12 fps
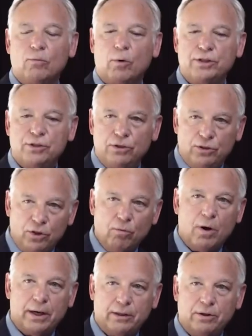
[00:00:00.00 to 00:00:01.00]
What you do
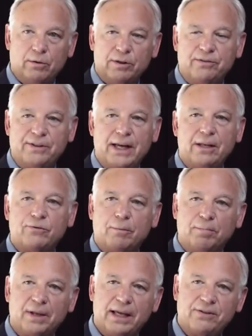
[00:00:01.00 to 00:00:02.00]
want to do instead is
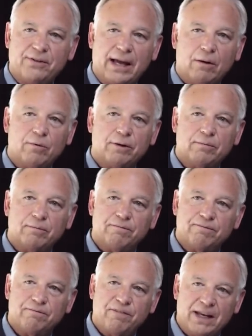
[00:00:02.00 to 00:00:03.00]
replace that with
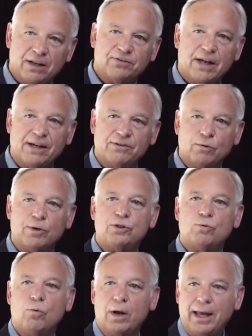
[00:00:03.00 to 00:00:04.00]
fantasizing
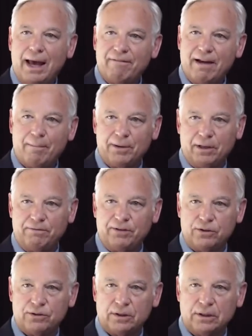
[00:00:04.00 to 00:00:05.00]
what you want to have happen in the
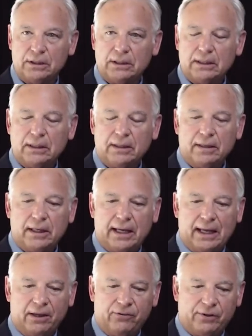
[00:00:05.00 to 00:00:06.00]
future.
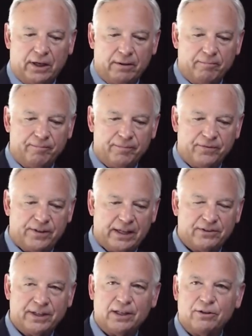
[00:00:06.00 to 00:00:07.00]
As
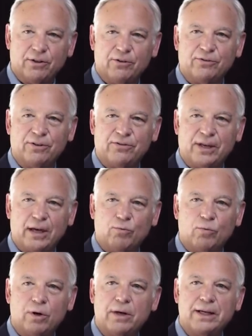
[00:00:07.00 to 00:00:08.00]
Zig Ziglar used to say,
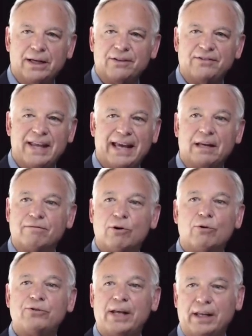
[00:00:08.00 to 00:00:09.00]
worrying is negative
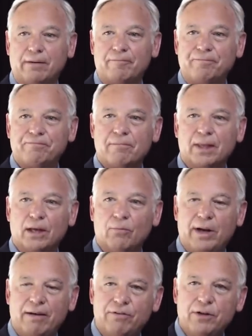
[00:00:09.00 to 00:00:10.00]
goal setting.
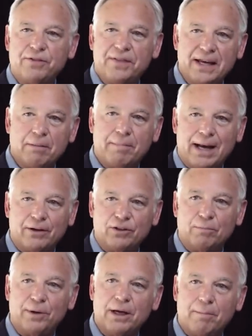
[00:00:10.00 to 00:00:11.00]
And whatever you think about,
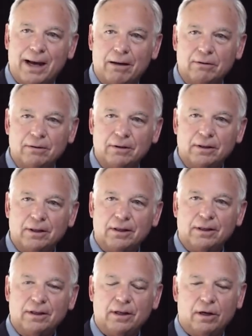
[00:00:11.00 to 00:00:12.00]
you bring about.
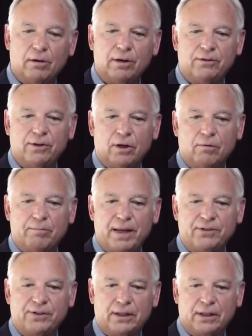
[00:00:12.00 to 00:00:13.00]
You know, and so
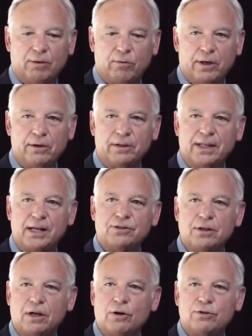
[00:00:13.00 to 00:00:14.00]
basically where your
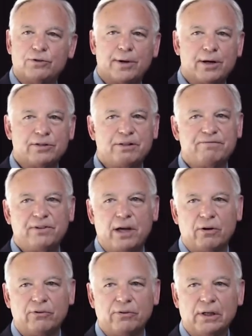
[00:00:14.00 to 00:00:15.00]
attention goes, your energy
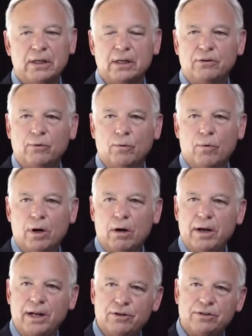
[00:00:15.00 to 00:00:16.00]
flows. So we want
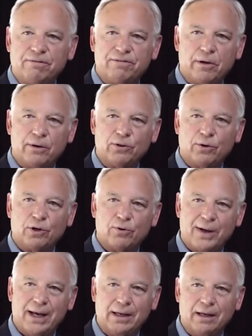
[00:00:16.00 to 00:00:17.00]
our energy flowing toward
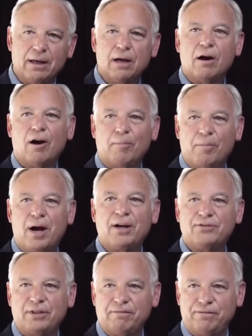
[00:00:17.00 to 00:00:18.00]
creating our
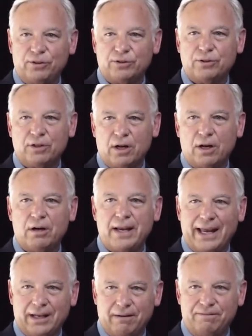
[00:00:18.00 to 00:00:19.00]
positive future, not our
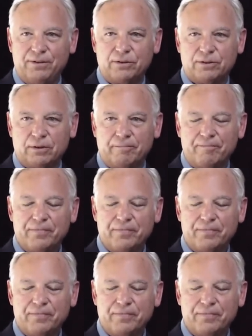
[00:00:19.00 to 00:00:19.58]
negative future.